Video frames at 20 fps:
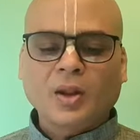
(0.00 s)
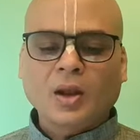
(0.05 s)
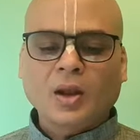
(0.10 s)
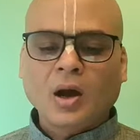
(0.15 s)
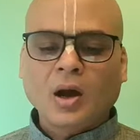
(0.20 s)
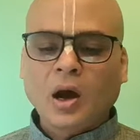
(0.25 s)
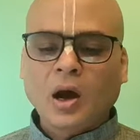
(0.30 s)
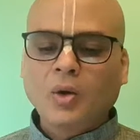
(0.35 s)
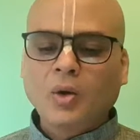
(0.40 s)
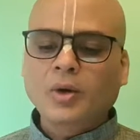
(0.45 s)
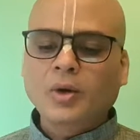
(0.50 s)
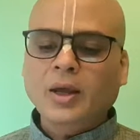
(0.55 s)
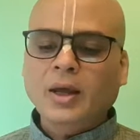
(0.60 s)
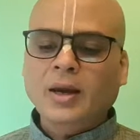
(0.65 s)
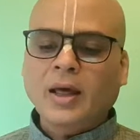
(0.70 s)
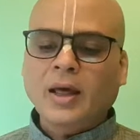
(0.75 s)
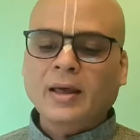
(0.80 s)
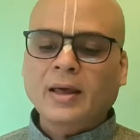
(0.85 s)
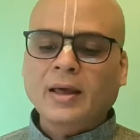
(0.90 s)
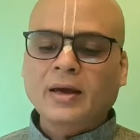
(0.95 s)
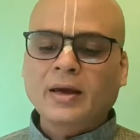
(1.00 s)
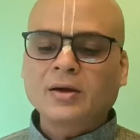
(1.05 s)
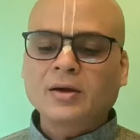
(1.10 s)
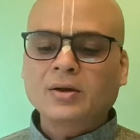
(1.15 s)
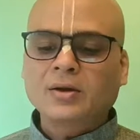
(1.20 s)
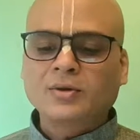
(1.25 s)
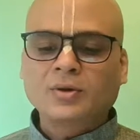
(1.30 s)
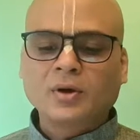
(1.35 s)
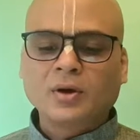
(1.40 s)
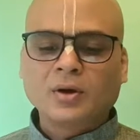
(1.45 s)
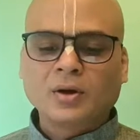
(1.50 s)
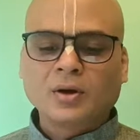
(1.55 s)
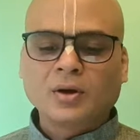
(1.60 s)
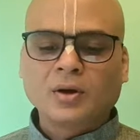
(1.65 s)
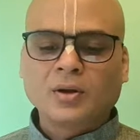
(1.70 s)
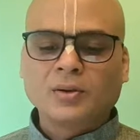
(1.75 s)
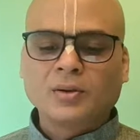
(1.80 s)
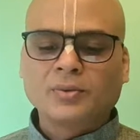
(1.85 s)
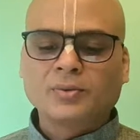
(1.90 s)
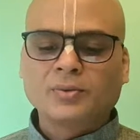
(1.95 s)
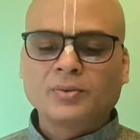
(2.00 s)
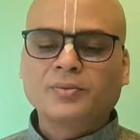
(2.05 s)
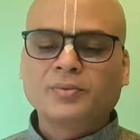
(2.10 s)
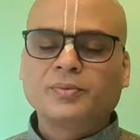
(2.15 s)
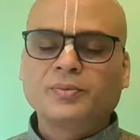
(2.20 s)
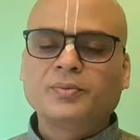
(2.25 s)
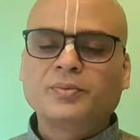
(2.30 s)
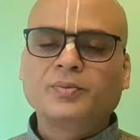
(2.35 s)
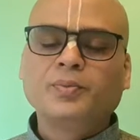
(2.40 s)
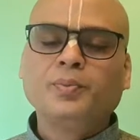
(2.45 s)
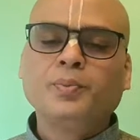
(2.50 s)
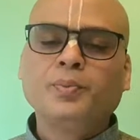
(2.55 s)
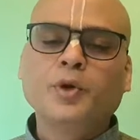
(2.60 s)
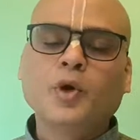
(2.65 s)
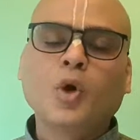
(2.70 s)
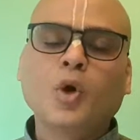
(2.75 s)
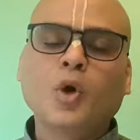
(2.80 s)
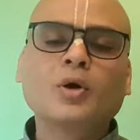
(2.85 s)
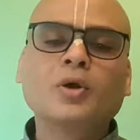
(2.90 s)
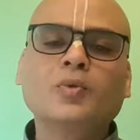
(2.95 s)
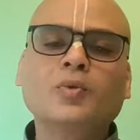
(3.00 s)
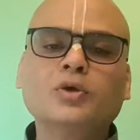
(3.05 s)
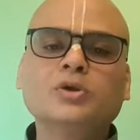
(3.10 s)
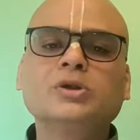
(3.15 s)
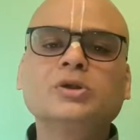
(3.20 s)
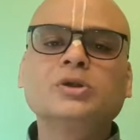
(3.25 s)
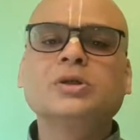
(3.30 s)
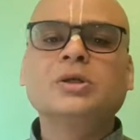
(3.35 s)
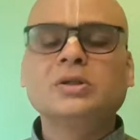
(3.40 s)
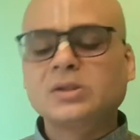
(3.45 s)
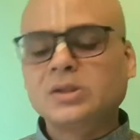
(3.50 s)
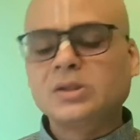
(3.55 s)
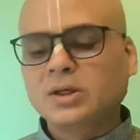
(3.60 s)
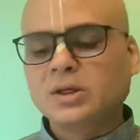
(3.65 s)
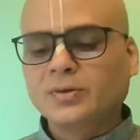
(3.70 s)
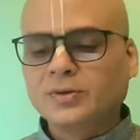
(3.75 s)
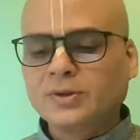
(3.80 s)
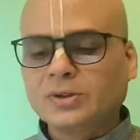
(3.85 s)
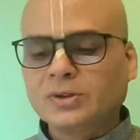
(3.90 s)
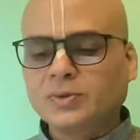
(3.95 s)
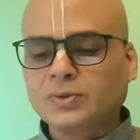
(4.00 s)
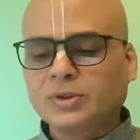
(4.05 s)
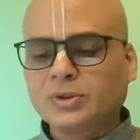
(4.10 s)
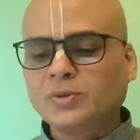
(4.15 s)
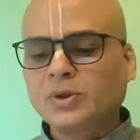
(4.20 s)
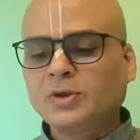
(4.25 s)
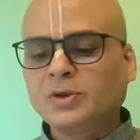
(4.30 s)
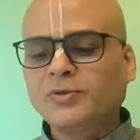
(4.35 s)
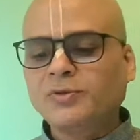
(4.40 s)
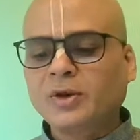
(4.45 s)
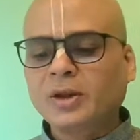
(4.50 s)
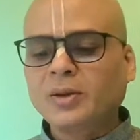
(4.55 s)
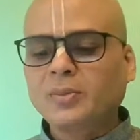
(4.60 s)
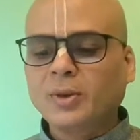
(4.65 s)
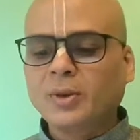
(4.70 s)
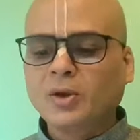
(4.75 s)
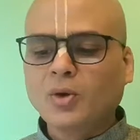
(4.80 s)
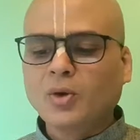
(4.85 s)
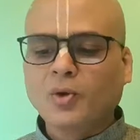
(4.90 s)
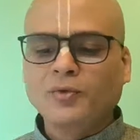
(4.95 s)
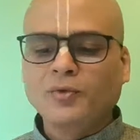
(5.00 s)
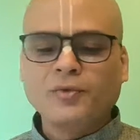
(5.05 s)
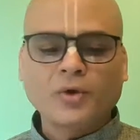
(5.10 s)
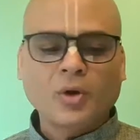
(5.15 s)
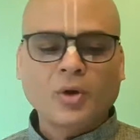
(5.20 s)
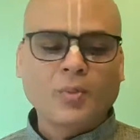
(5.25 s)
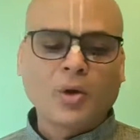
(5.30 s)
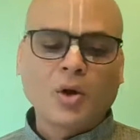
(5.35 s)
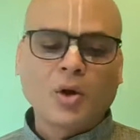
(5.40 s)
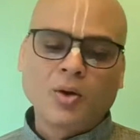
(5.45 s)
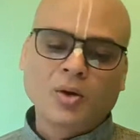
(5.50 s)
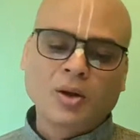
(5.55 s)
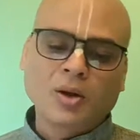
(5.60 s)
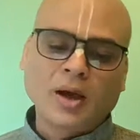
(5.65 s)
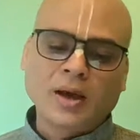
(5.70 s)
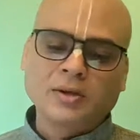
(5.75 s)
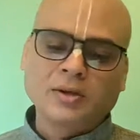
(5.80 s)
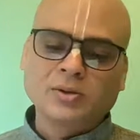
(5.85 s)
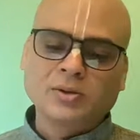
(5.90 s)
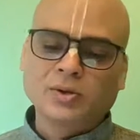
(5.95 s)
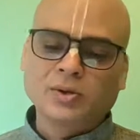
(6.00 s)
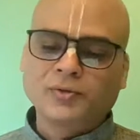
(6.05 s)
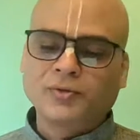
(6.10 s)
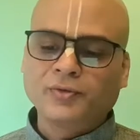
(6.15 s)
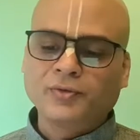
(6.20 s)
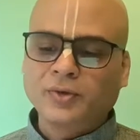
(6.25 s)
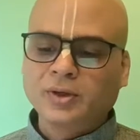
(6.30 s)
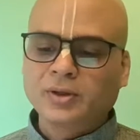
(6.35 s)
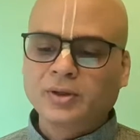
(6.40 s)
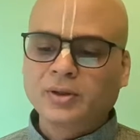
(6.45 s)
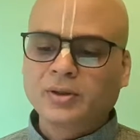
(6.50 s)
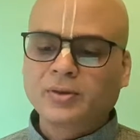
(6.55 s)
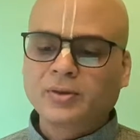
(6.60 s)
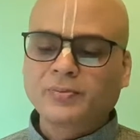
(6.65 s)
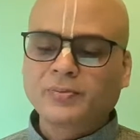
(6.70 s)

how can I get your devotional service, which will free me from all kinds of fear.